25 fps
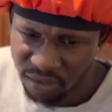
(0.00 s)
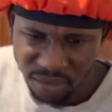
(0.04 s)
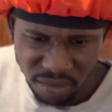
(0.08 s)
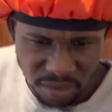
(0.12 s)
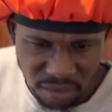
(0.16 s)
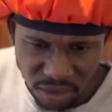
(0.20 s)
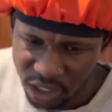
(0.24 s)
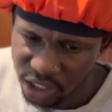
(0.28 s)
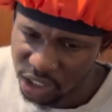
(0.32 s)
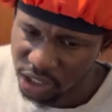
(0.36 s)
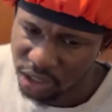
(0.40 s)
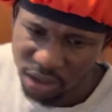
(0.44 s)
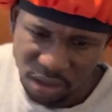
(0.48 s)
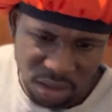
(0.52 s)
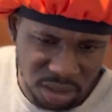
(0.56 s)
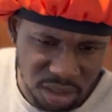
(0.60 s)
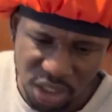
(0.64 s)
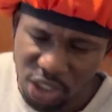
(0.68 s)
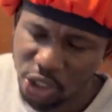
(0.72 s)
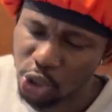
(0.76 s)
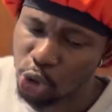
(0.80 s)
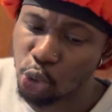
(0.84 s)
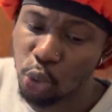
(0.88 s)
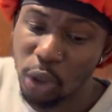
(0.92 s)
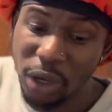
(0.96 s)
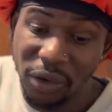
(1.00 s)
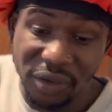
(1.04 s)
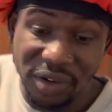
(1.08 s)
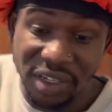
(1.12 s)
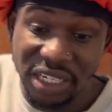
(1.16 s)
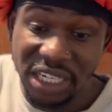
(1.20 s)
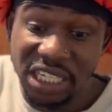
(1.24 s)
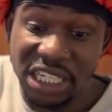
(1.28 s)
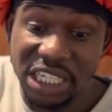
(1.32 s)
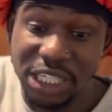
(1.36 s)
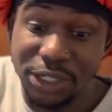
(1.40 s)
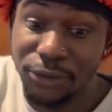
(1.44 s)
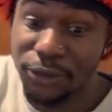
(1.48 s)
Yo, whoever
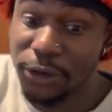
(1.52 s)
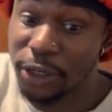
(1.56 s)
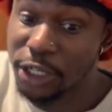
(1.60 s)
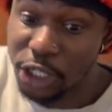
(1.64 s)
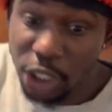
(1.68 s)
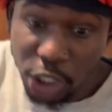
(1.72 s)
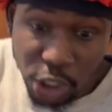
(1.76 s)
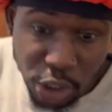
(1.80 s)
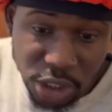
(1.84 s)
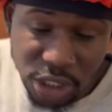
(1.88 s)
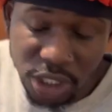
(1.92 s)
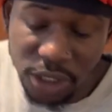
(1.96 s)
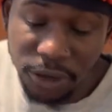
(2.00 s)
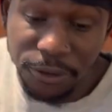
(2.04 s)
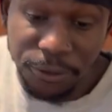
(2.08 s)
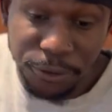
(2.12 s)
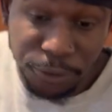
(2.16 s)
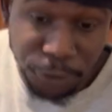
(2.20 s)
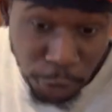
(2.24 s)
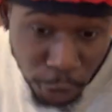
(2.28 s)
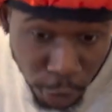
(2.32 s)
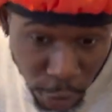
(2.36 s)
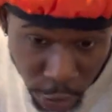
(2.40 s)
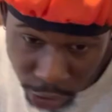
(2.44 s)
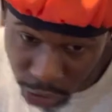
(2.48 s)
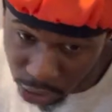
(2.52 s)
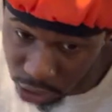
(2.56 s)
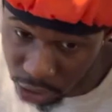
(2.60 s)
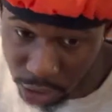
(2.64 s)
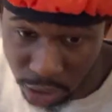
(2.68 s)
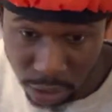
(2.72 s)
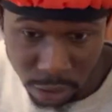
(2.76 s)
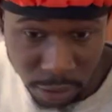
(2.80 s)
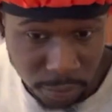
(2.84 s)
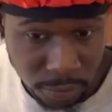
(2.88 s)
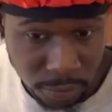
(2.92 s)
did this video is a force.